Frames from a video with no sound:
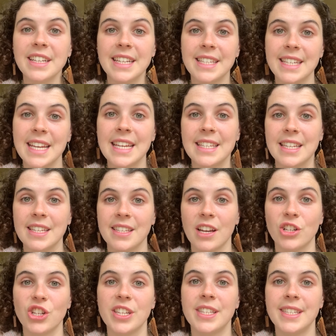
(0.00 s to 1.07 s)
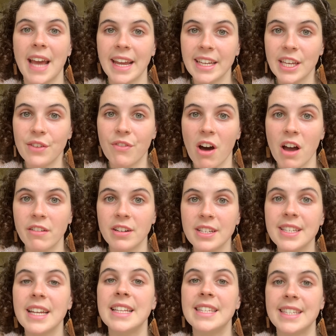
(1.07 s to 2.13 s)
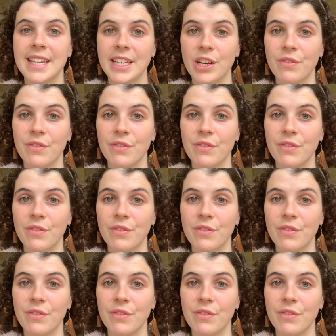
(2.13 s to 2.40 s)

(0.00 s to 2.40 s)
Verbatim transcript: diseases such as dengue virus and Zika